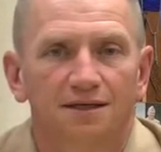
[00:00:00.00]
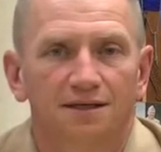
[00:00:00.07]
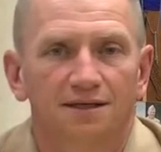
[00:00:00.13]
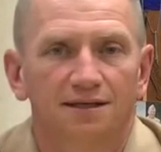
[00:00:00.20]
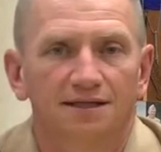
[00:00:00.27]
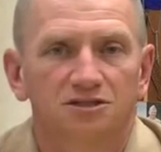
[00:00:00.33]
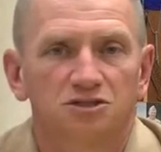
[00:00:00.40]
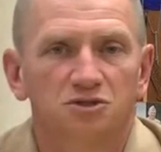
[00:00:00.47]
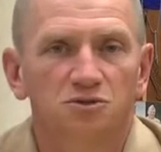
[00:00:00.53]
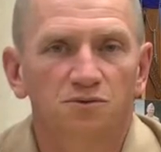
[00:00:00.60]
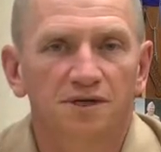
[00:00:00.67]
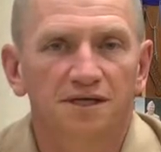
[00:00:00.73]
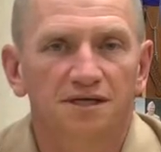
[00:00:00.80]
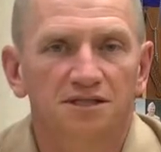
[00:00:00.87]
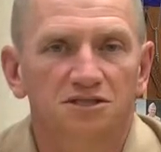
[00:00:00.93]
Uh, that's two
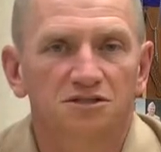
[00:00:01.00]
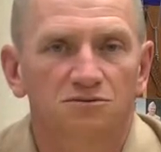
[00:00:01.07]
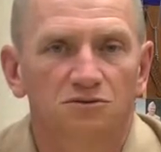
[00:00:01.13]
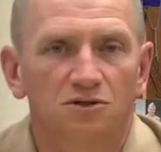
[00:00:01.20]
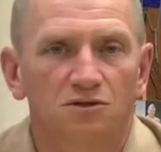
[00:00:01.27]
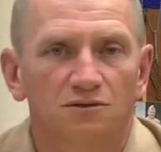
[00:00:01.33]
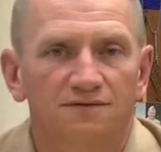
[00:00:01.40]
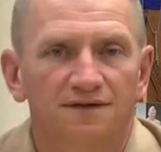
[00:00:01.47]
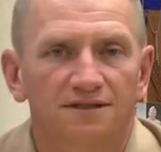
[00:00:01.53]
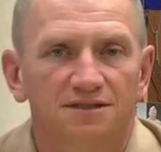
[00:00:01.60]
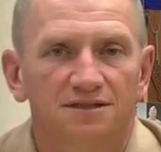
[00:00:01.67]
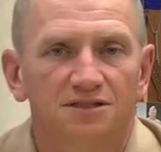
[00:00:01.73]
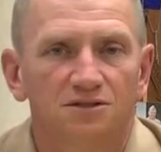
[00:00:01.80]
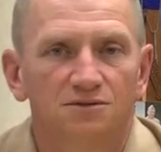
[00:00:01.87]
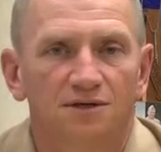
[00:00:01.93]
weekends in a row we've had
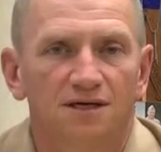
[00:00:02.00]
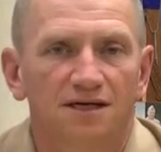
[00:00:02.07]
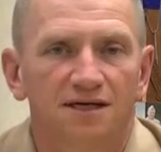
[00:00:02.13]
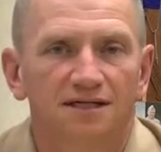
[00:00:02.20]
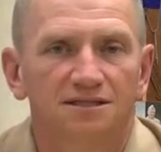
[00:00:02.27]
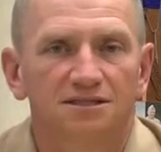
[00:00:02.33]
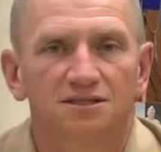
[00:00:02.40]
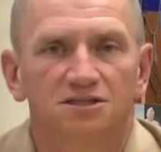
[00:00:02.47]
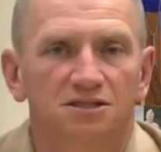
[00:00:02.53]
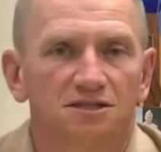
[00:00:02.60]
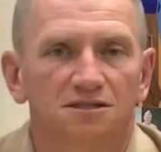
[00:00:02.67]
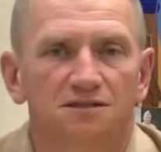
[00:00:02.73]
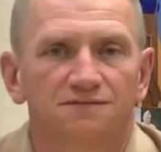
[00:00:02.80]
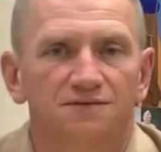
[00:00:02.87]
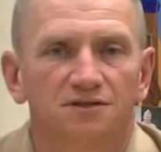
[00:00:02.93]
DUIs. This
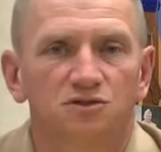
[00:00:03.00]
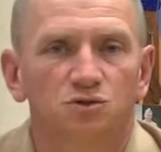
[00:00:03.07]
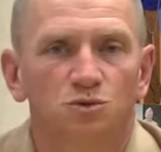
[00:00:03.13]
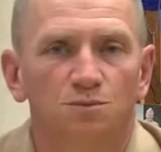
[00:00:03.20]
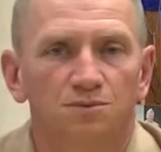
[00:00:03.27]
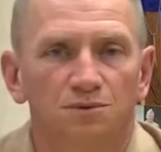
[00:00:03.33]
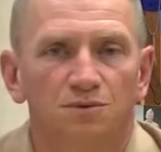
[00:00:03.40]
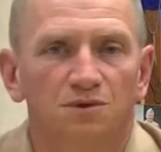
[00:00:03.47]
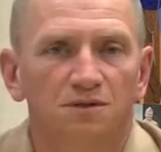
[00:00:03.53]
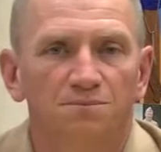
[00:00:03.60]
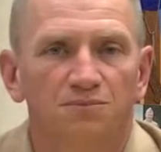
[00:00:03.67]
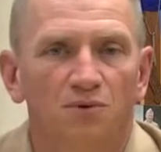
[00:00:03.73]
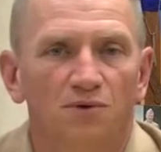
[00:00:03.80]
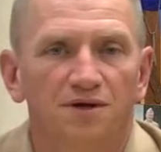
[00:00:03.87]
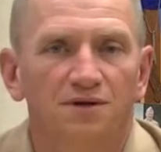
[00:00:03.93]
individual blew a
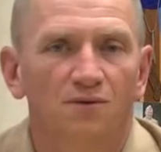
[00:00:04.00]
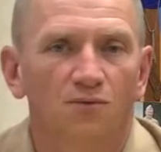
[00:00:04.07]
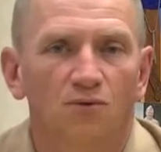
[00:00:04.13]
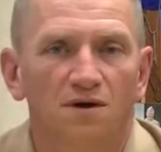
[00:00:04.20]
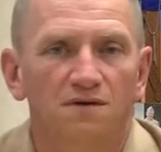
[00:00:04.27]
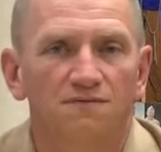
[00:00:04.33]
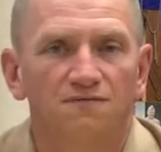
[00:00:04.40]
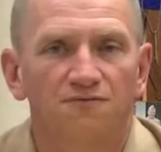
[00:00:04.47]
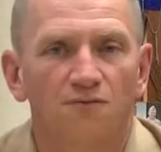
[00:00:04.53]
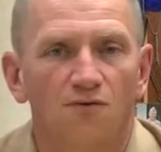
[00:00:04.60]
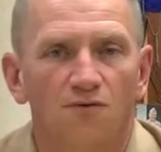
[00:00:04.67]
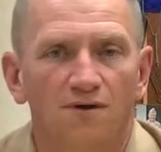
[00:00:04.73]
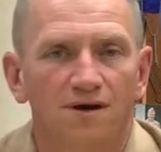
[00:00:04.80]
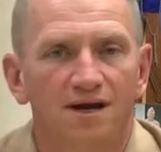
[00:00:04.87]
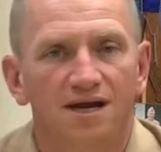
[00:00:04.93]

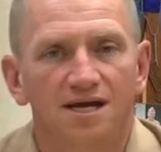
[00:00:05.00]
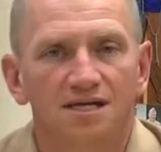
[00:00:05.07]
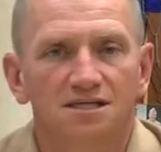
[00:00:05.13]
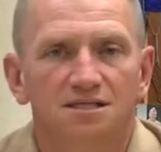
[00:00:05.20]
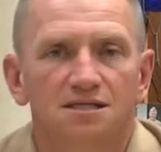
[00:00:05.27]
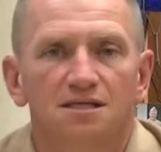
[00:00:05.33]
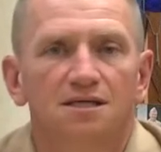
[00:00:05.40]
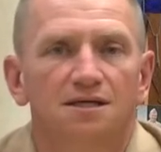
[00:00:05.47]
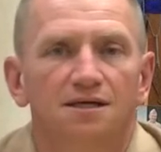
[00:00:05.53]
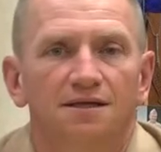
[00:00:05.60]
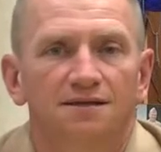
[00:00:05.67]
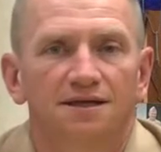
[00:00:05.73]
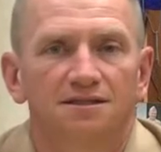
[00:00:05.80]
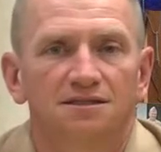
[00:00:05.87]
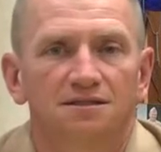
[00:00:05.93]
.148.
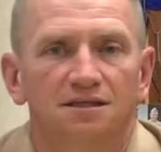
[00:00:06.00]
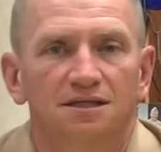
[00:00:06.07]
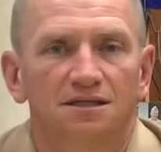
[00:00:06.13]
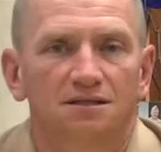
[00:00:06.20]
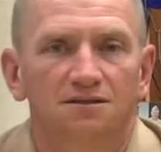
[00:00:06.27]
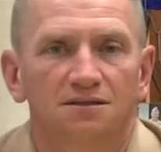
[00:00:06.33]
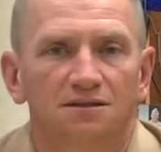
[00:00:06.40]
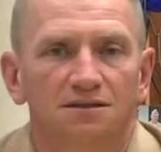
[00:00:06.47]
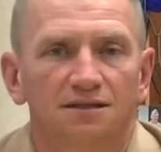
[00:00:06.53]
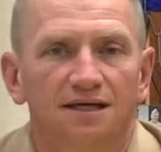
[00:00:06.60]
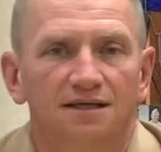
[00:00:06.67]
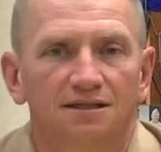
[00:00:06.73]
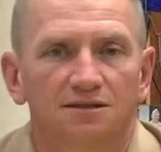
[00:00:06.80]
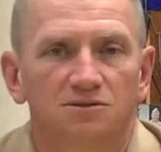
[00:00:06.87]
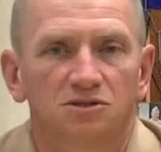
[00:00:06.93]
That's not good.
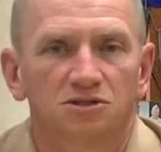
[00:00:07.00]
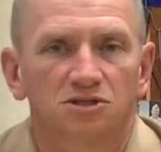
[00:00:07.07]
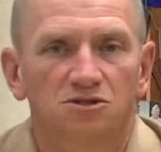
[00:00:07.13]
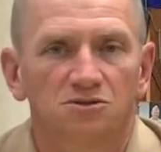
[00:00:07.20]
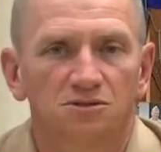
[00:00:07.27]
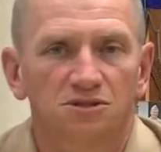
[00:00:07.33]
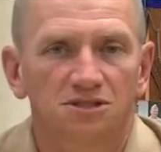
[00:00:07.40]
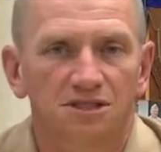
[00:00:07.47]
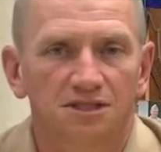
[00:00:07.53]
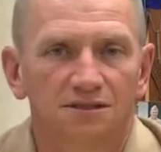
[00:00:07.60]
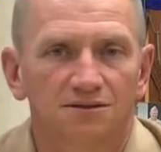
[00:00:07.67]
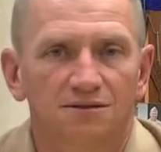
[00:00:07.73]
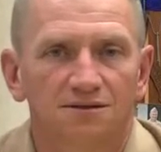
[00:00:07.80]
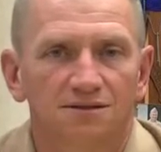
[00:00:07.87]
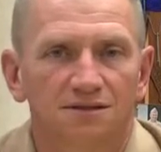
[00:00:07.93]
That gives us
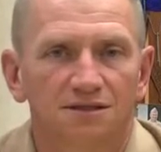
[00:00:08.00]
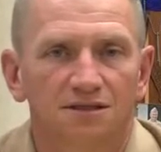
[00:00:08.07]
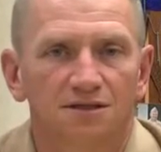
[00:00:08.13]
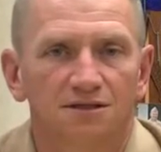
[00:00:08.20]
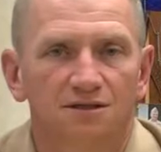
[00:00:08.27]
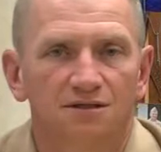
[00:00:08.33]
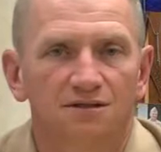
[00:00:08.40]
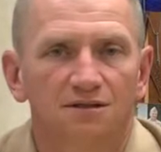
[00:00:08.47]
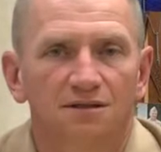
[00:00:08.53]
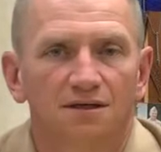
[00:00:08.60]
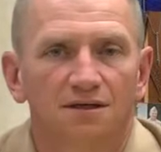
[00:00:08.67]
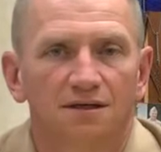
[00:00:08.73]
13 on the year.